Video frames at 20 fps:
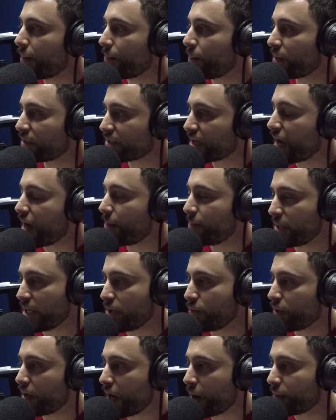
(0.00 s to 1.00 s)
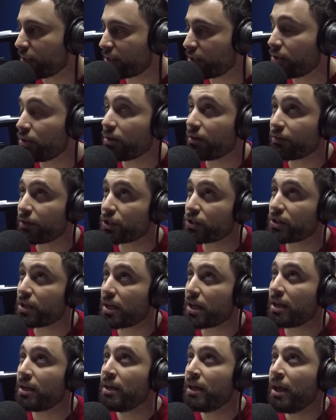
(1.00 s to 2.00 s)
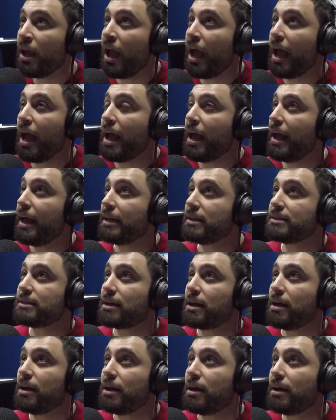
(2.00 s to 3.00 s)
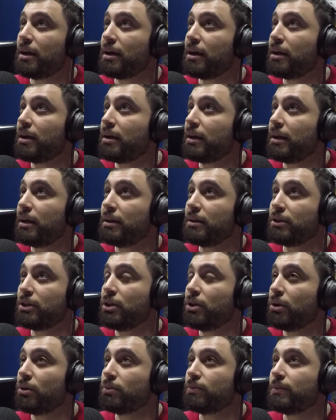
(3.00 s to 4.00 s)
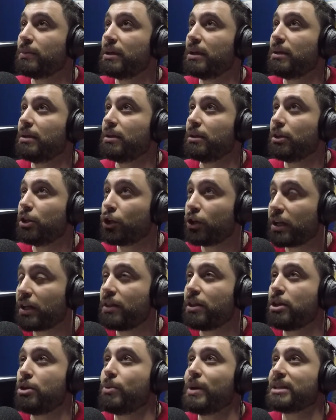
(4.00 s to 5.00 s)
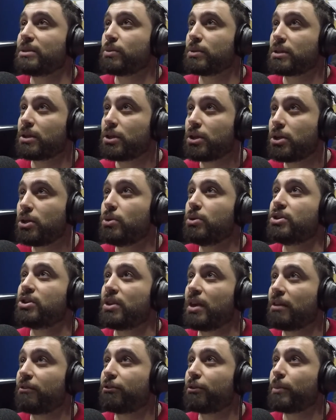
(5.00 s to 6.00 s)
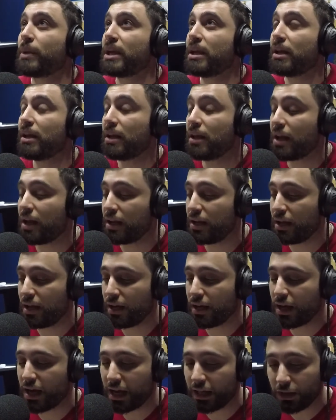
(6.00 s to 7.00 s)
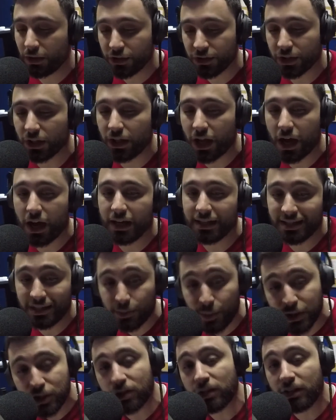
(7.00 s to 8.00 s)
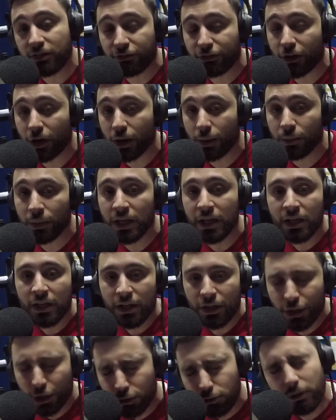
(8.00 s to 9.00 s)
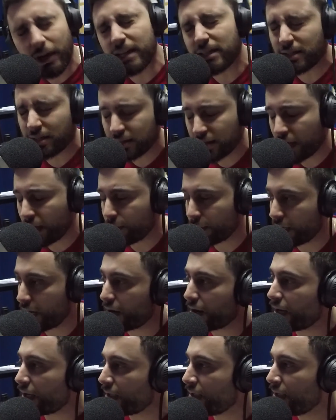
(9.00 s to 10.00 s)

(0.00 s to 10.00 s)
taught me when I was in university. And, learning in the U.S. was a huge thing for me. And I learned a lot, especially from the great Tom Garrett.